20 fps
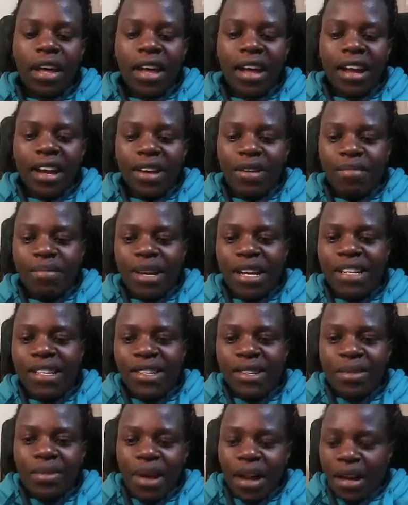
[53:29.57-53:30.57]

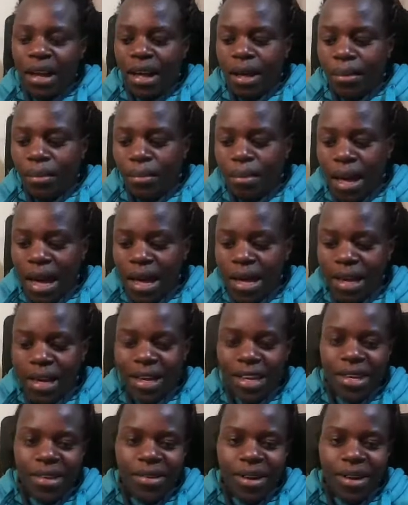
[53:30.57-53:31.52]
Lobito, welcome back. You